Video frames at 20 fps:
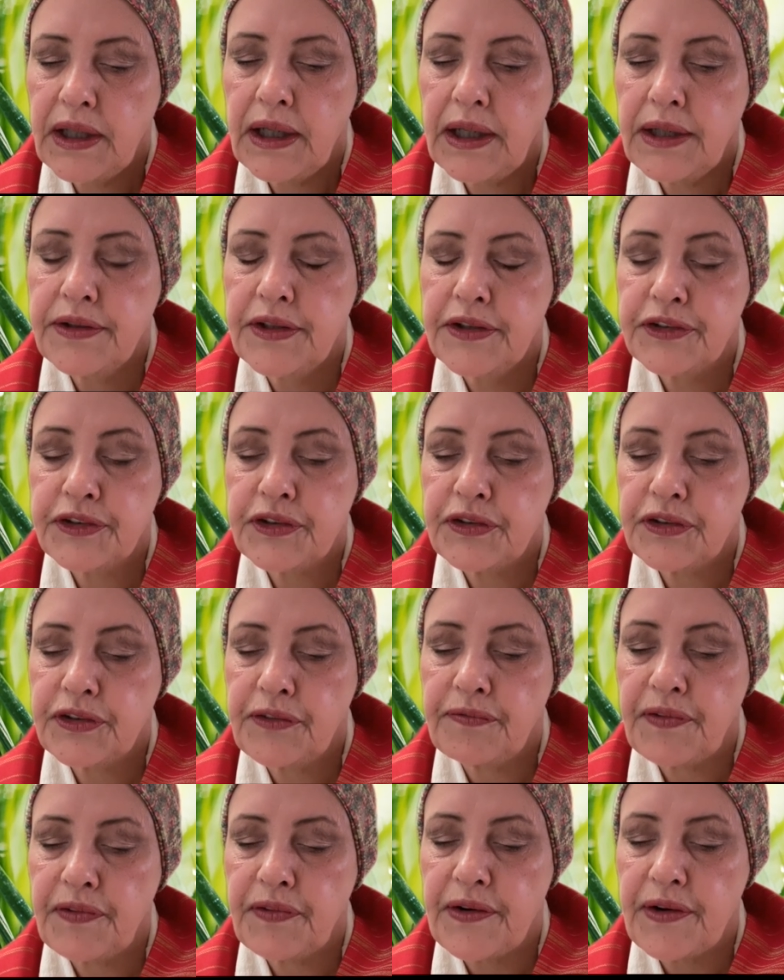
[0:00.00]
And this is
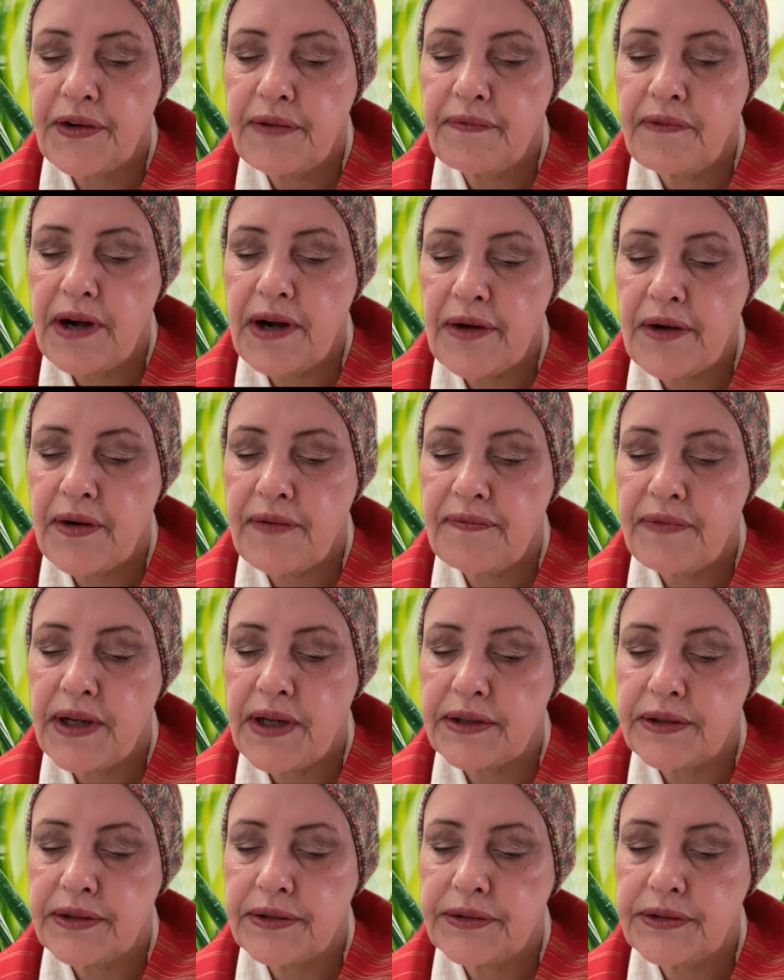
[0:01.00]
a very rare
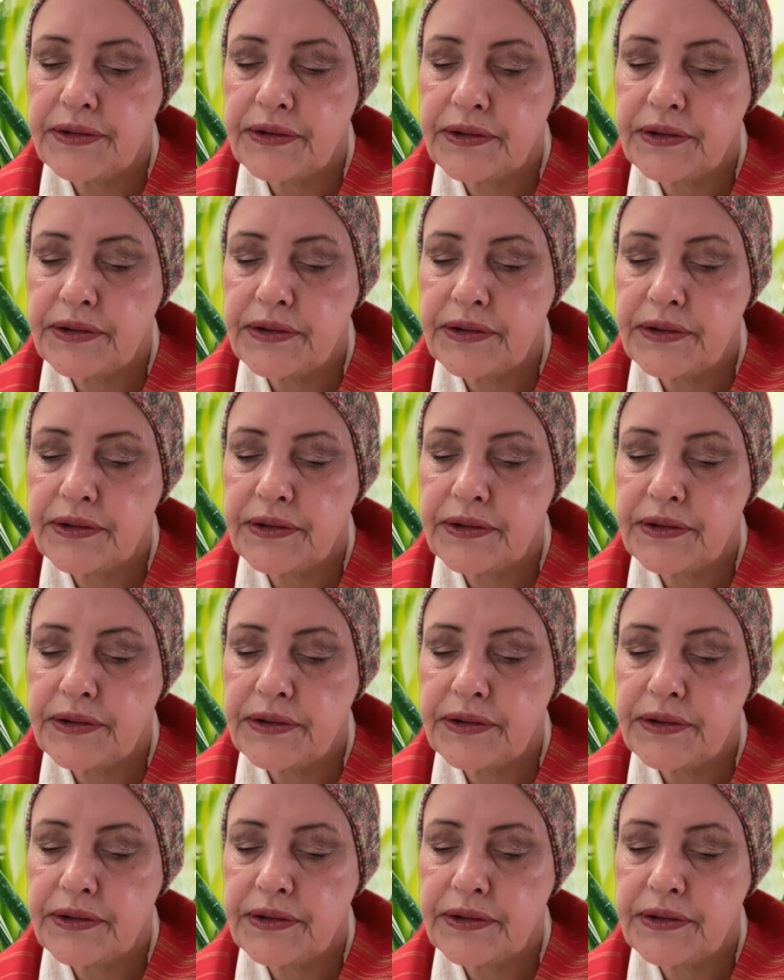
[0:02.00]
event.